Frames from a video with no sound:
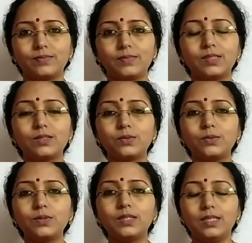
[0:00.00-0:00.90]

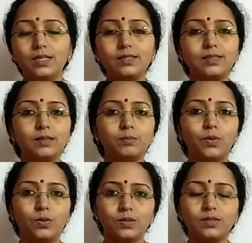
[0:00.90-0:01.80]
So that is the
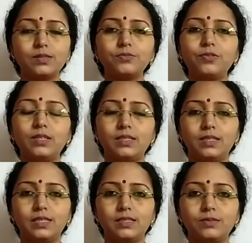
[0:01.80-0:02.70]
importance of
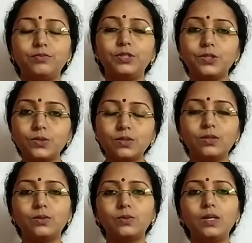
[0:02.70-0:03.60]
learning it. We should
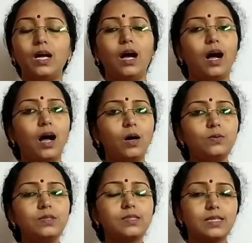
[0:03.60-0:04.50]
know how
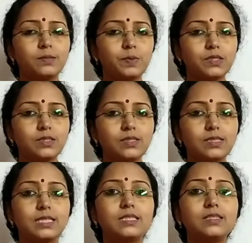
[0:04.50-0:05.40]
this expression is
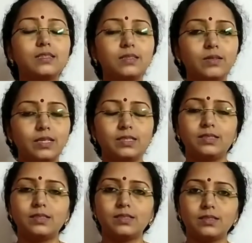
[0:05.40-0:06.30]
getting
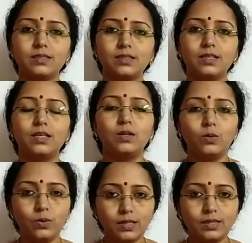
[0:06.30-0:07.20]
regulated.
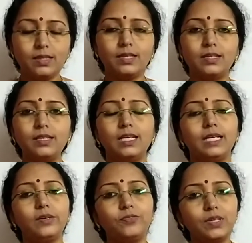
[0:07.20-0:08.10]
Only then,
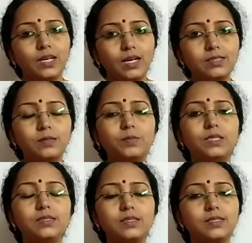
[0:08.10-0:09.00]
if there are some
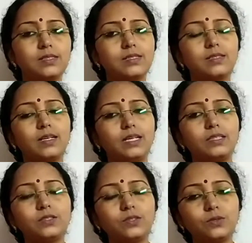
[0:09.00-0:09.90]
diseases
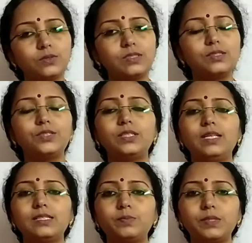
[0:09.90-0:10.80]
related to this gene
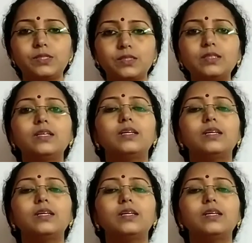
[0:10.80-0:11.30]
expression,